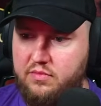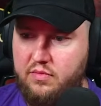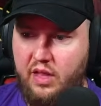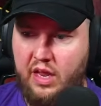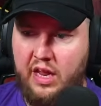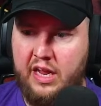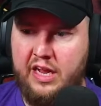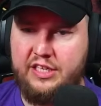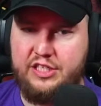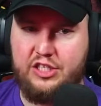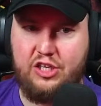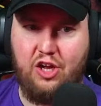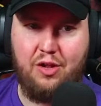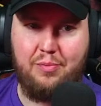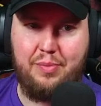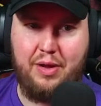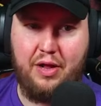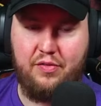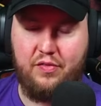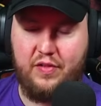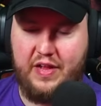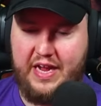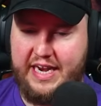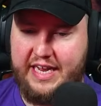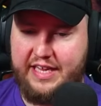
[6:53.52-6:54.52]
It's all
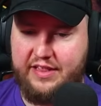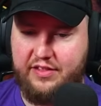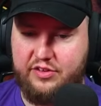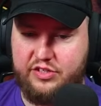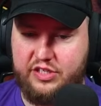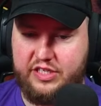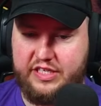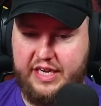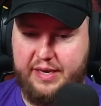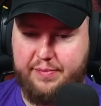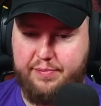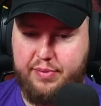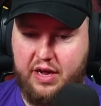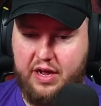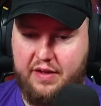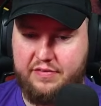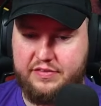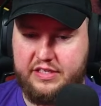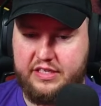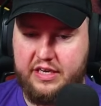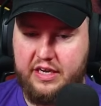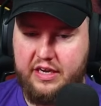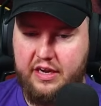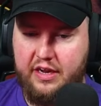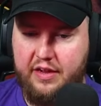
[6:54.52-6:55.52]
about landing those
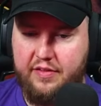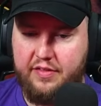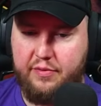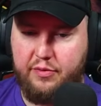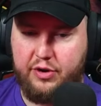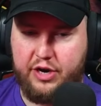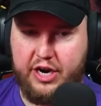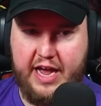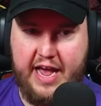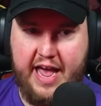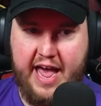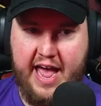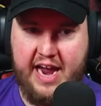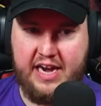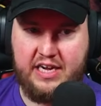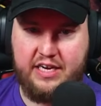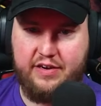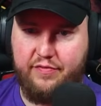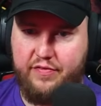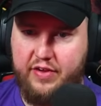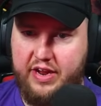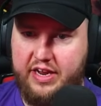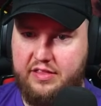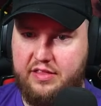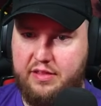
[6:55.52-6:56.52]
debuffs. Then we're going to
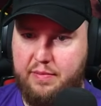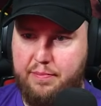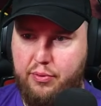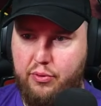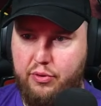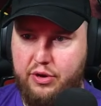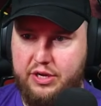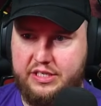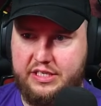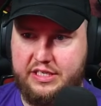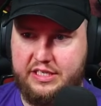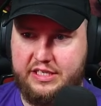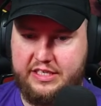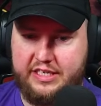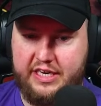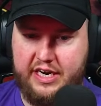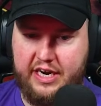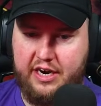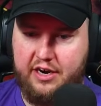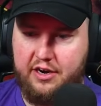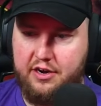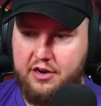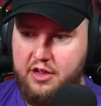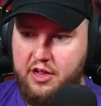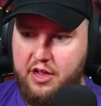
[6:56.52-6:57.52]
activate the poisons
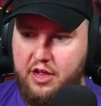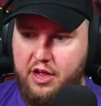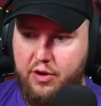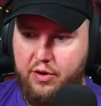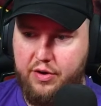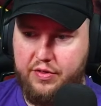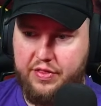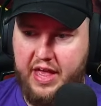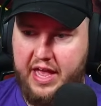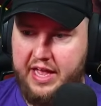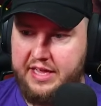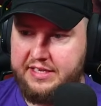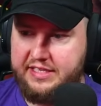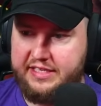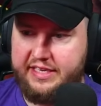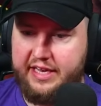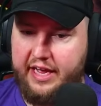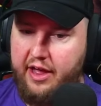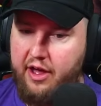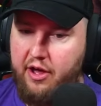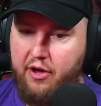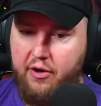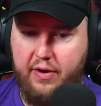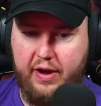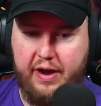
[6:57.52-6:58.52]
there with
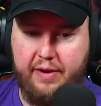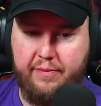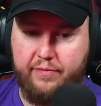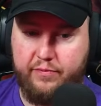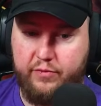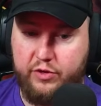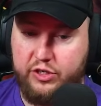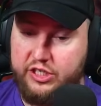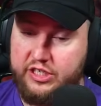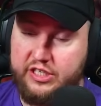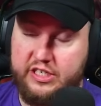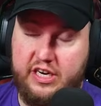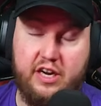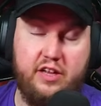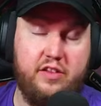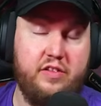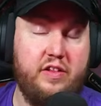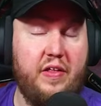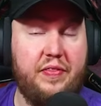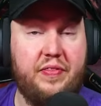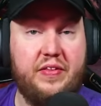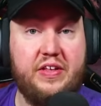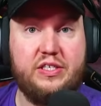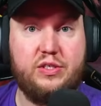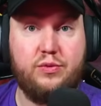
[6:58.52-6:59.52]
Ezio, and we're just going to
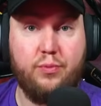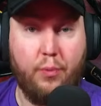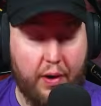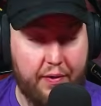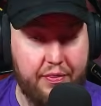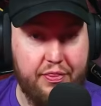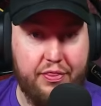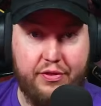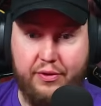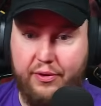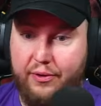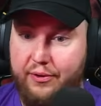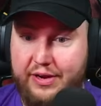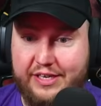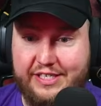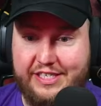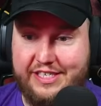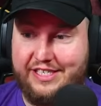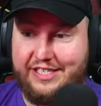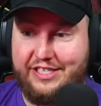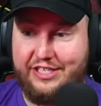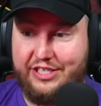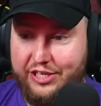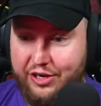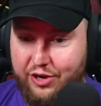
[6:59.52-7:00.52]
let this run through and
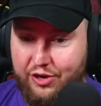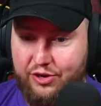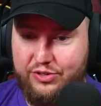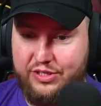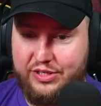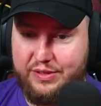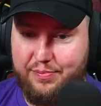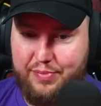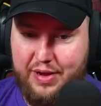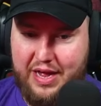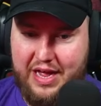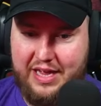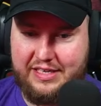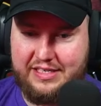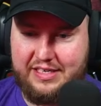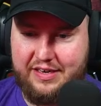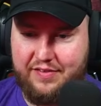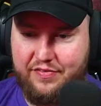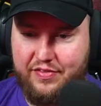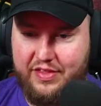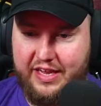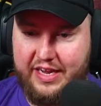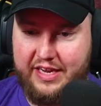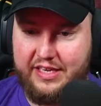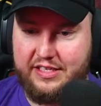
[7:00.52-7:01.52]
just do some
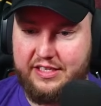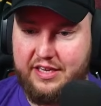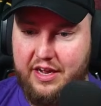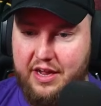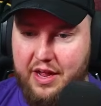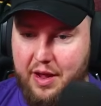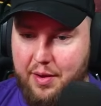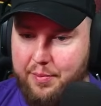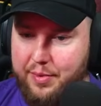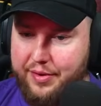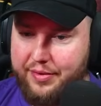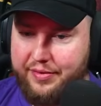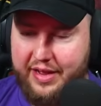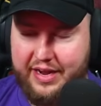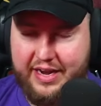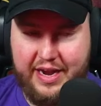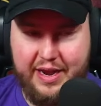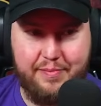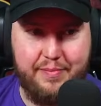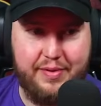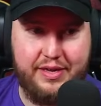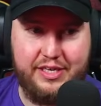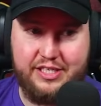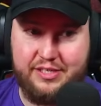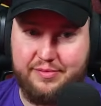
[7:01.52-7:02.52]
positive things. But like I
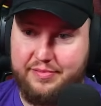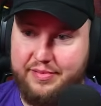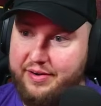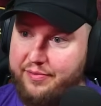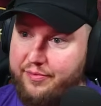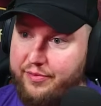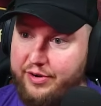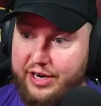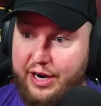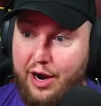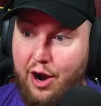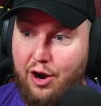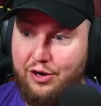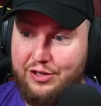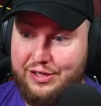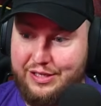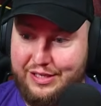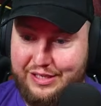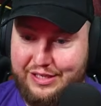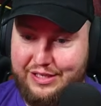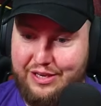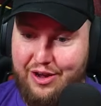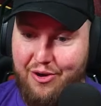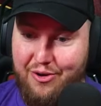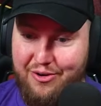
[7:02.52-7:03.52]
mentioned, man, we are
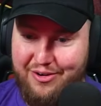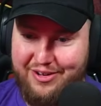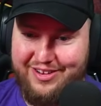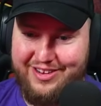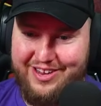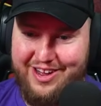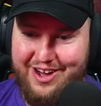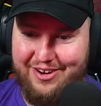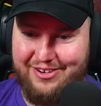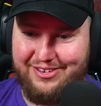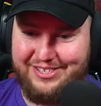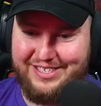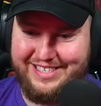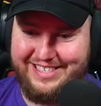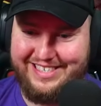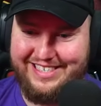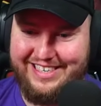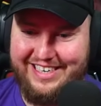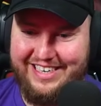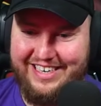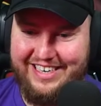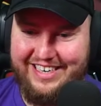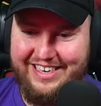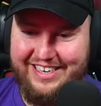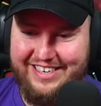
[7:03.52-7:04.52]
so close
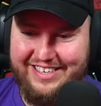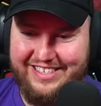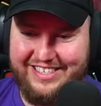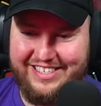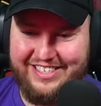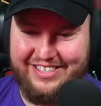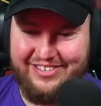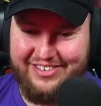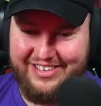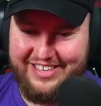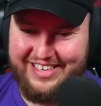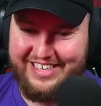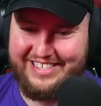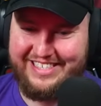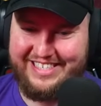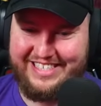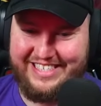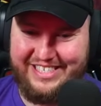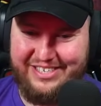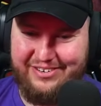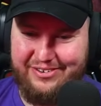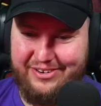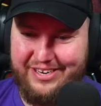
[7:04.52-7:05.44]
to the 2